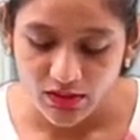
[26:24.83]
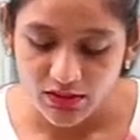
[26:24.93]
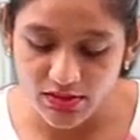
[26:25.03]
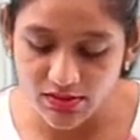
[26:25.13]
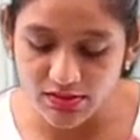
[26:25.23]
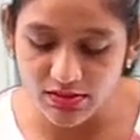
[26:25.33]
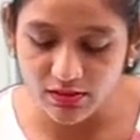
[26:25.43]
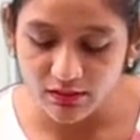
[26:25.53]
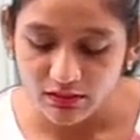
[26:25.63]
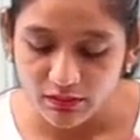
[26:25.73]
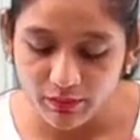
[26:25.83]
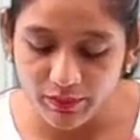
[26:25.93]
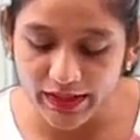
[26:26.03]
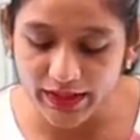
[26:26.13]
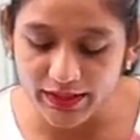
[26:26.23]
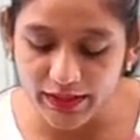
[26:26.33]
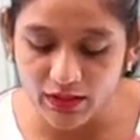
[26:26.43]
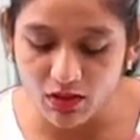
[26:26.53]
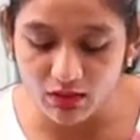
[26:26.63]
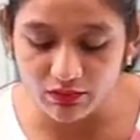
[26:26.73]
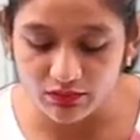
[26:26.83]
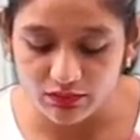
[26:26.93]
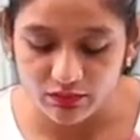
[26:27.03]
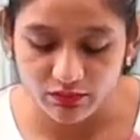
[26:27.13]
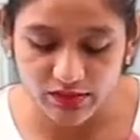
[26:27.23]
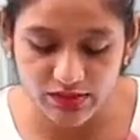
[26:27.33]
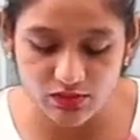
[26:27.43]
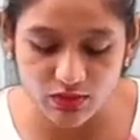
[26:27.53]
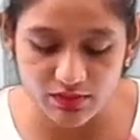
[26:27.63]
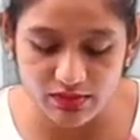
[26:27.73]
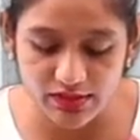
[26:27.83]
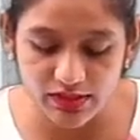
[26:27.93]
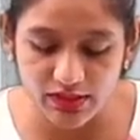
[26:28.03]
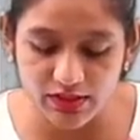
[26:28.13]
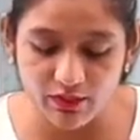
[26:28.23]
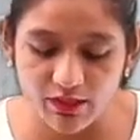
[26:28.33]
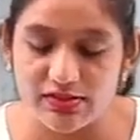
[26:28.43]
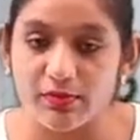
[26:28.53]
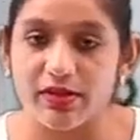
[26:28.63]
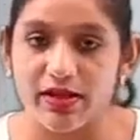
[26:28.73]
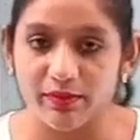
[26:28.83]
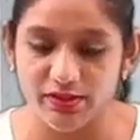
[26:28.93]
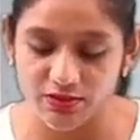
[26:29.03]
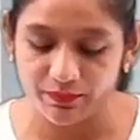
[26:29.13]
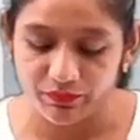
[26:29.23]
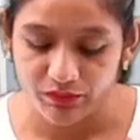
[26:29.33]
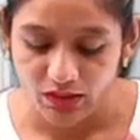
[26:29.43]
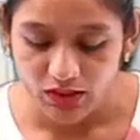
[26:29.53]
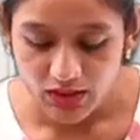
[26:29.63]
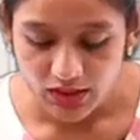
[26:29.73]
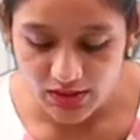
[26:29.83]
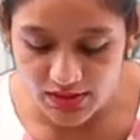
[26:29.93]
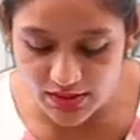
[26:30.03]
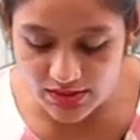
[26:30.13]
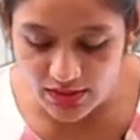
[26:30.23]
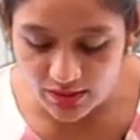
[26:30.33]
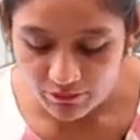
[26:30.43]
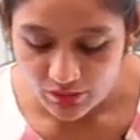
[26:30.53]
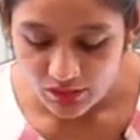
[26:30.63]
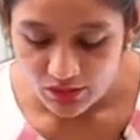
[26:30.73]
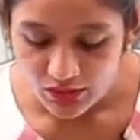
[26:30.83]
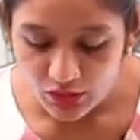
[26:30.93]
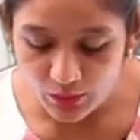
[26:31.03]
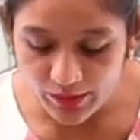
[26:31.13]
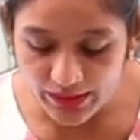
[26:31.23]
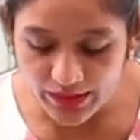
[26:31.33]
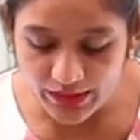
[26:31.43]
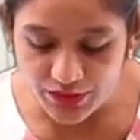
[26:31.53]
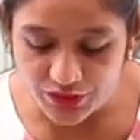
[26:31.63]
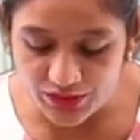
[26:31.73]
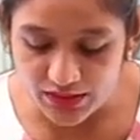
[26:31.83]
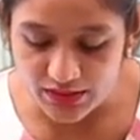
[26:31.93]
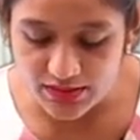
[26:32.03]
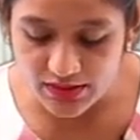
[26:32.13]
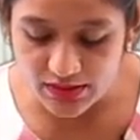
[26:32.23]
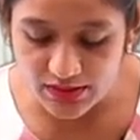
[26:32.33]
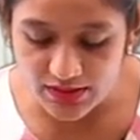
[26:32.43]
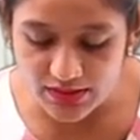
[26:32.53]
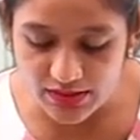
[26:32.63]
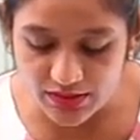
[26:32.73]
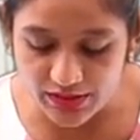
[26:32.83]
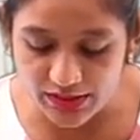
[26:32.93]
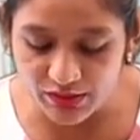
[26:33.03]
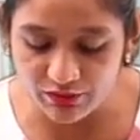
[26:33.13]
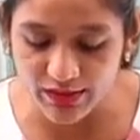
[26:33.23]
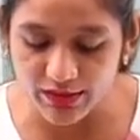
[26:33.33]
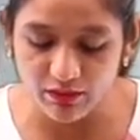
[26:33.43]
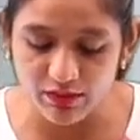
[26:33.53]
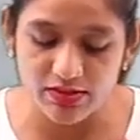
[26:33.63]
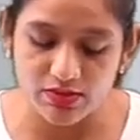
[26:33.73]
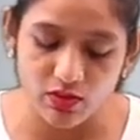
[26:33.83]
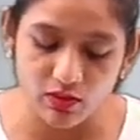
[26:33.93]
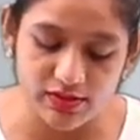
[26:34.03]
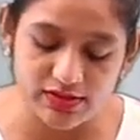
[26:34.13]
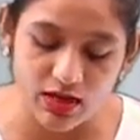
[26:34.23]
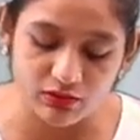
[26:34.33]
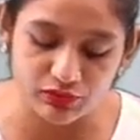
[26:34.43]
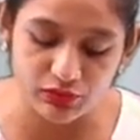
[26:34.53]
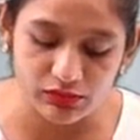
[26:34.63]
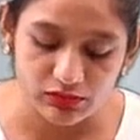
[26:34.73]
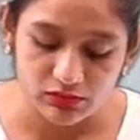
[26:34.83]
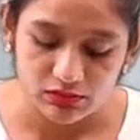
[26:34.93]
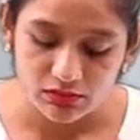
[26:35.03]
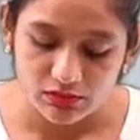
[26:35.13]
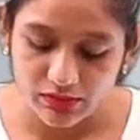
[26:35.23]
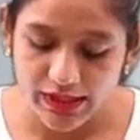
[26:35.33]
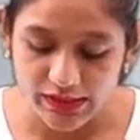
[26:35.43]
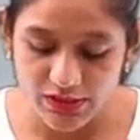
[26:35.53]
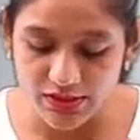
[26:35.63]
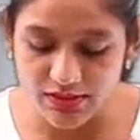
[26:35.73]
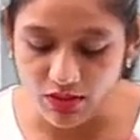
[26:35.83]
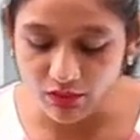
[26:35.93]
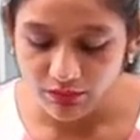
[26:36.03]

This is the plane takeoff, which is observed in irreversible damage. This is the pneumatic drill. See, this is the drilling factor, which is always harmful, danger sound.